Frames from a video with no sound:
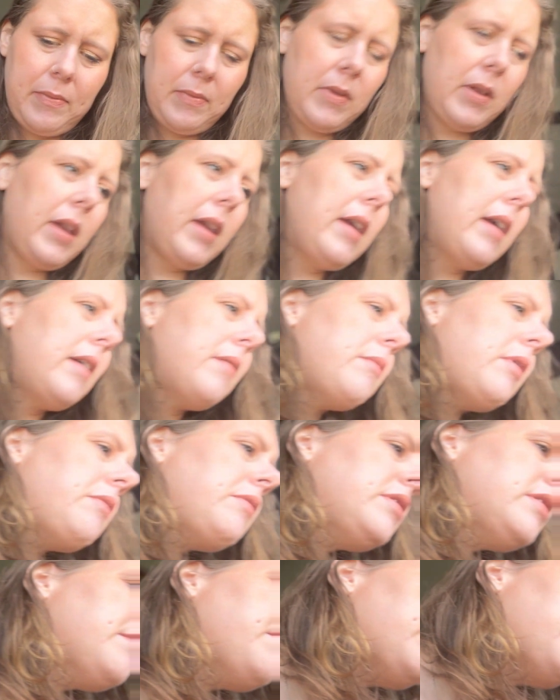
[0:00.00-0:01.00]
And what
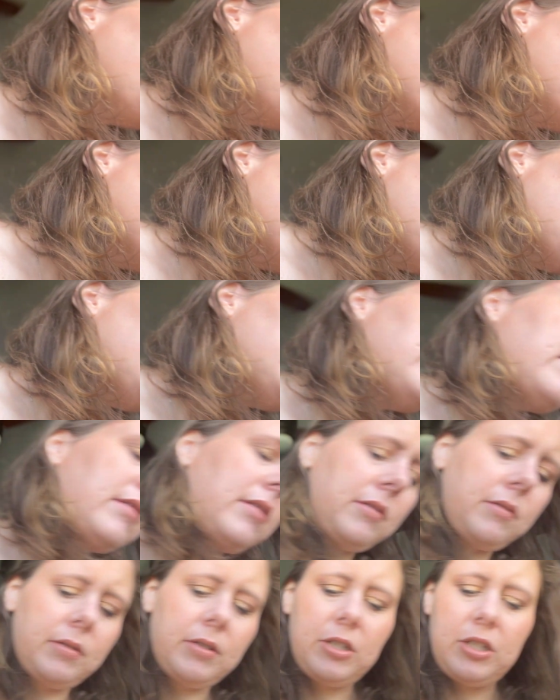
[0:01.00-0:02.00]
was the purple one called?
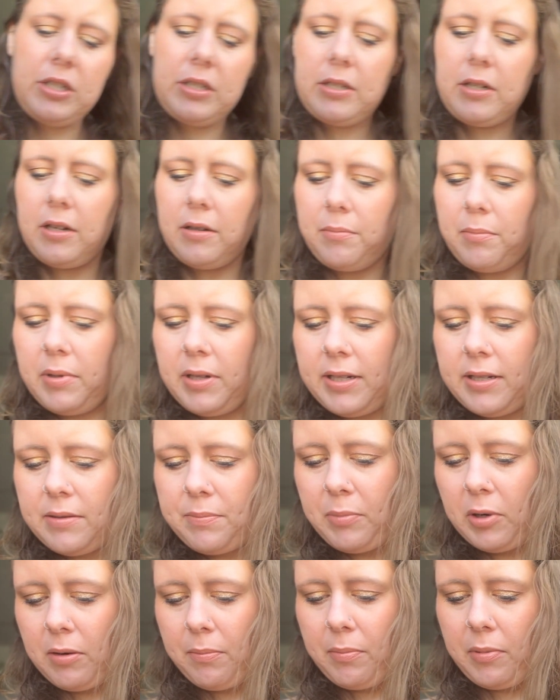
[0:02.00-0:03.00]
Oh, it's just called Blitz
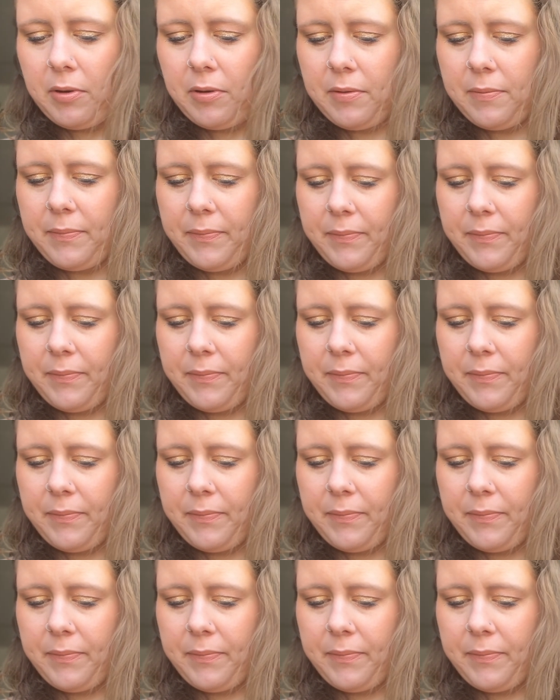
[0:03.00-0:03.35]
Purple.